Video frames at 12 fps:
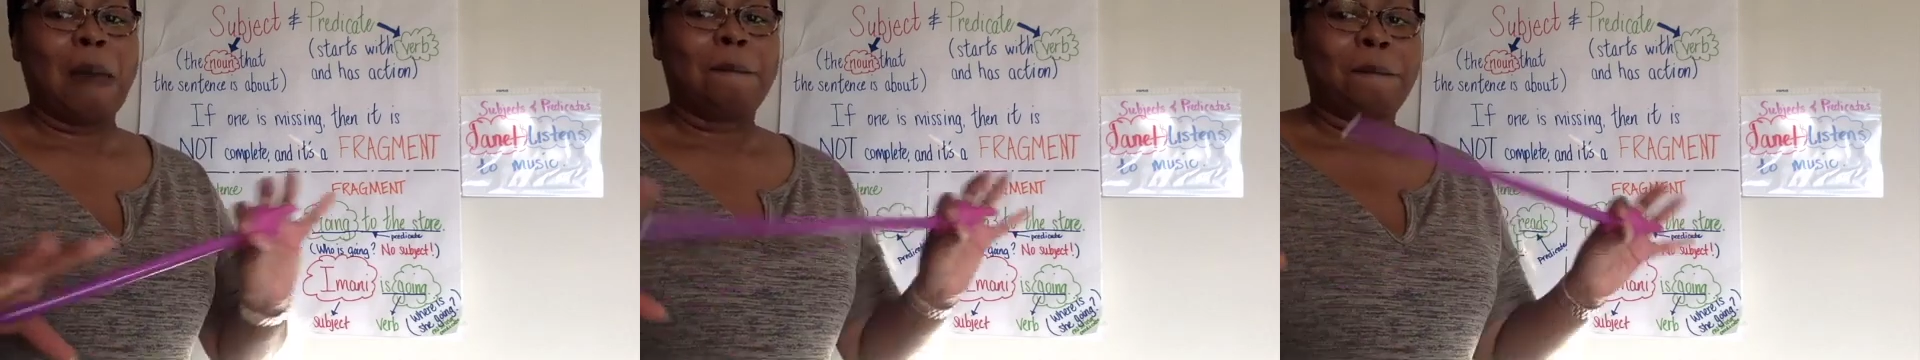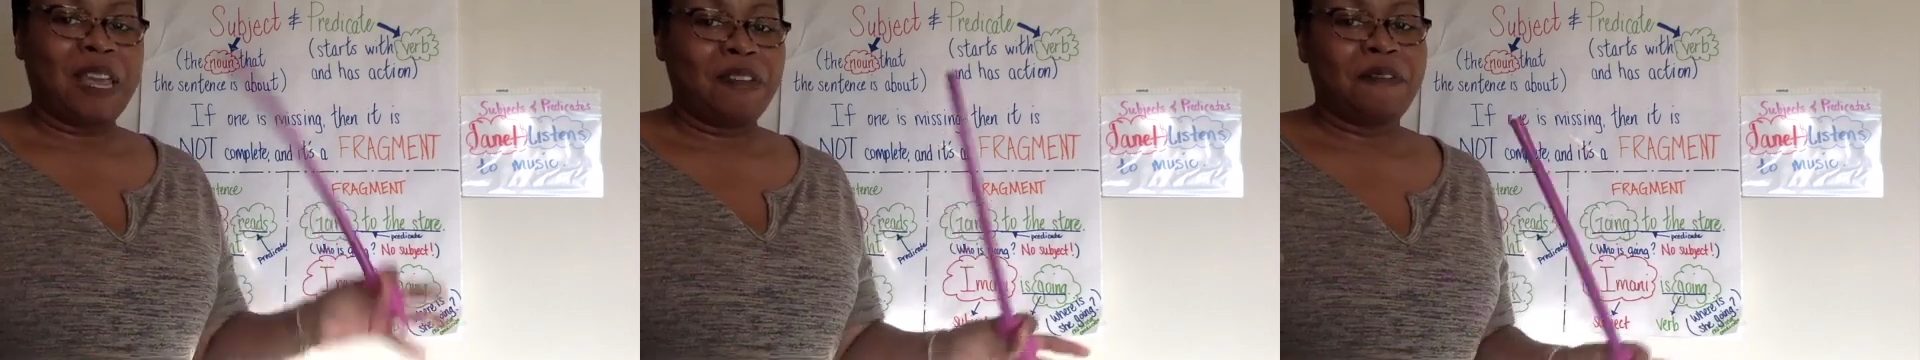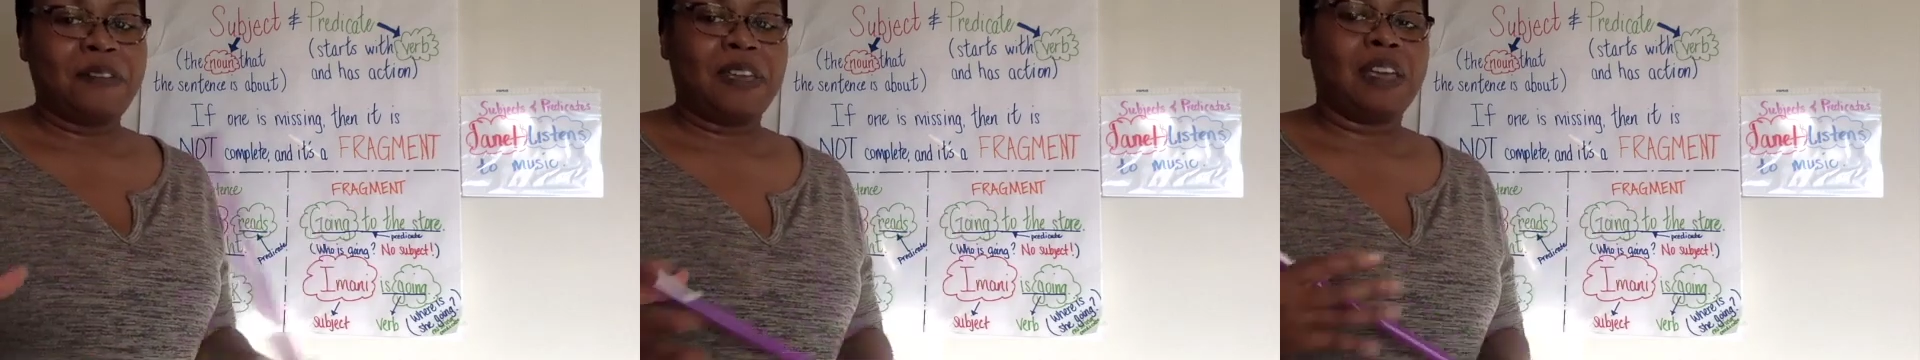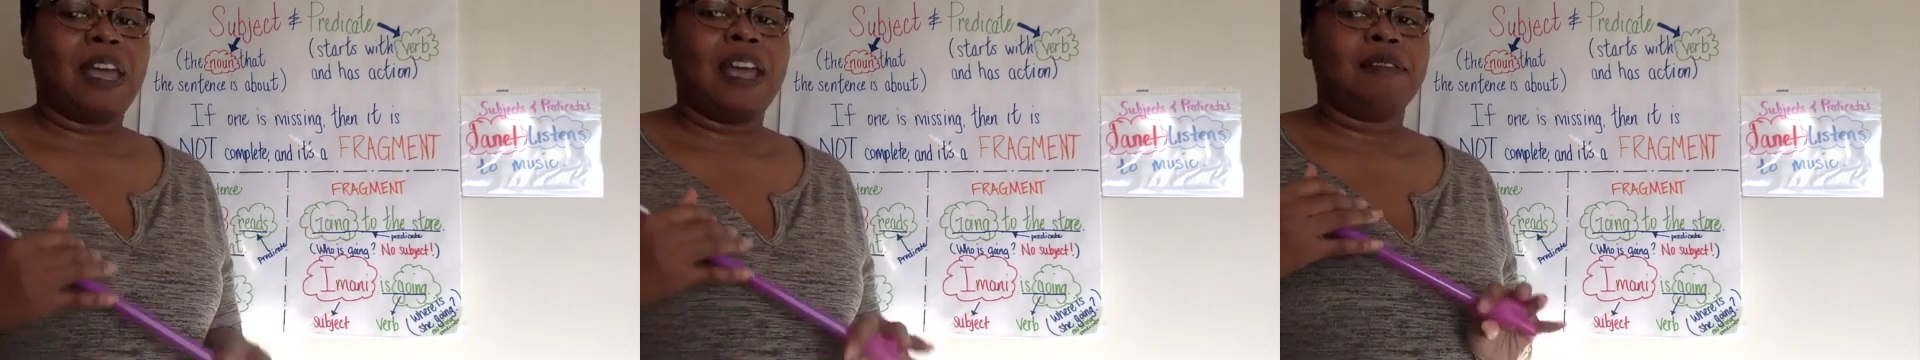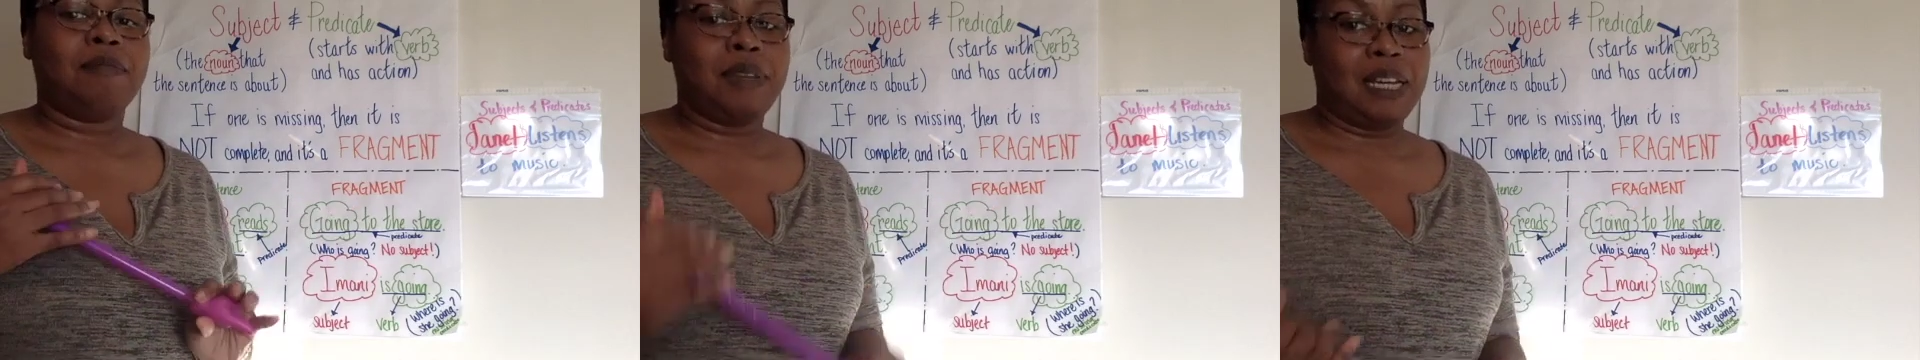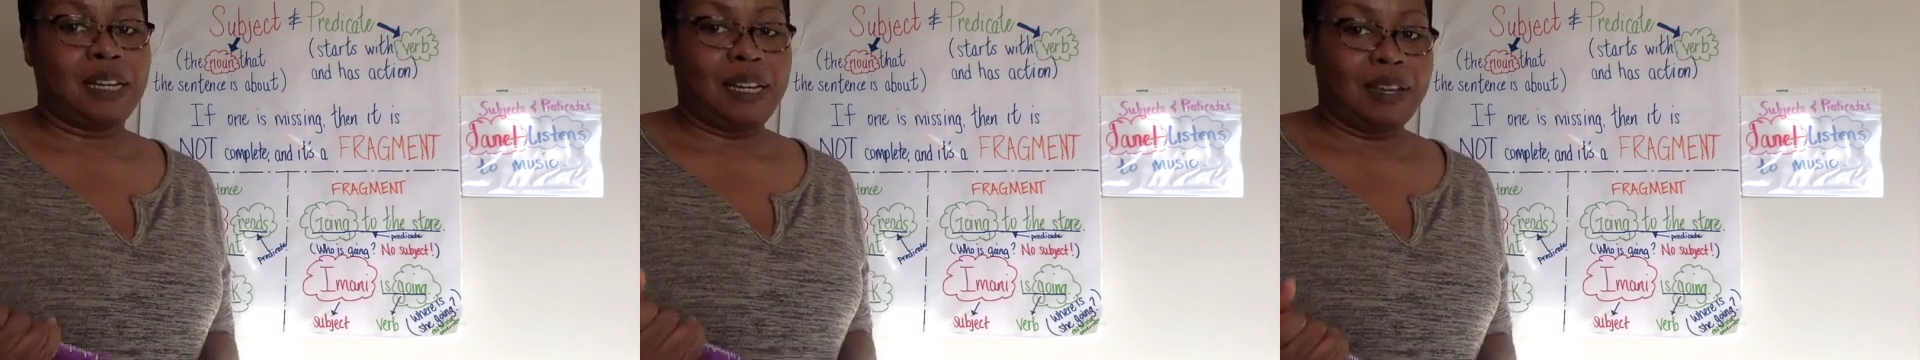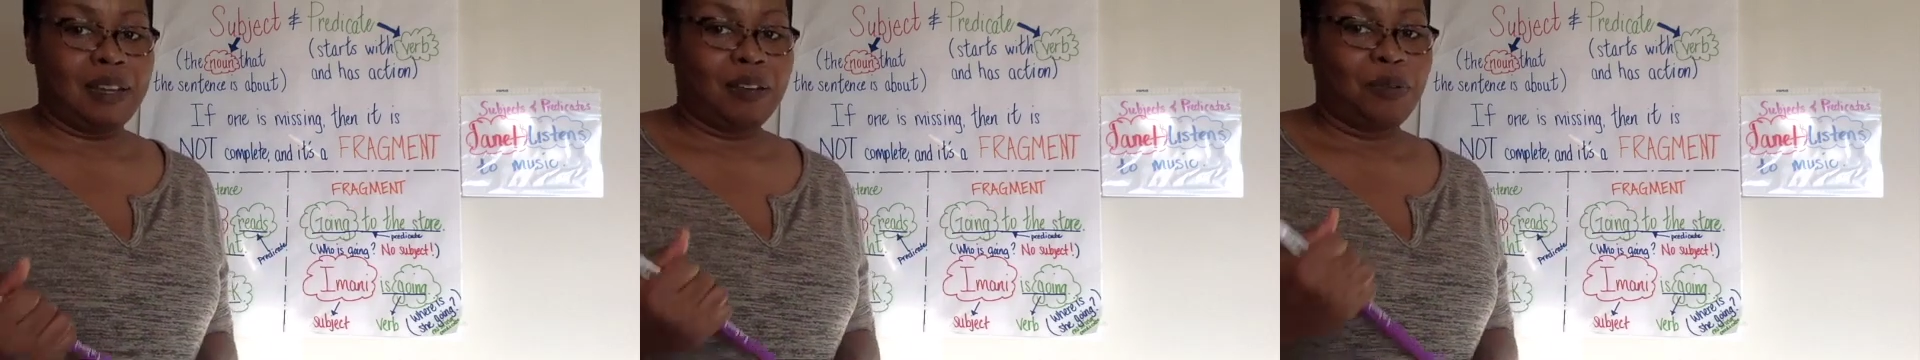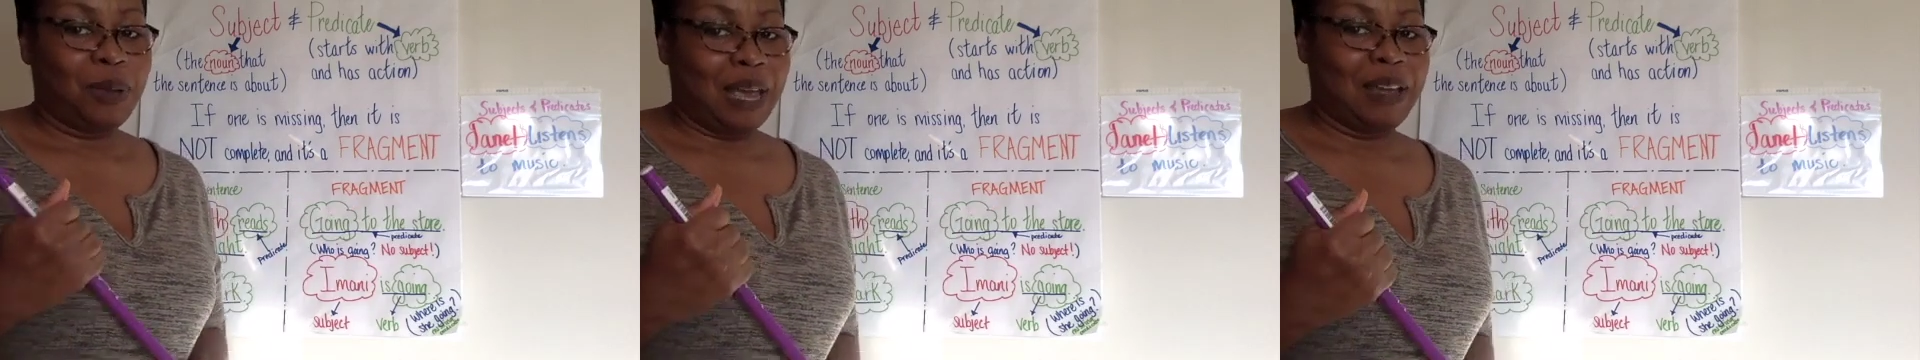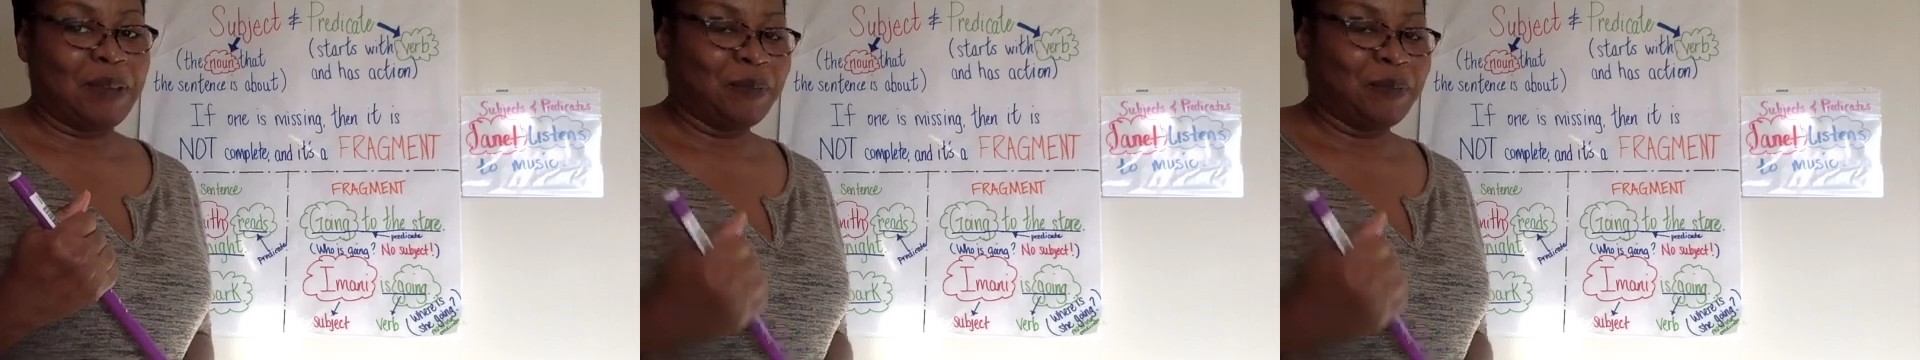beefy and meaty, okay?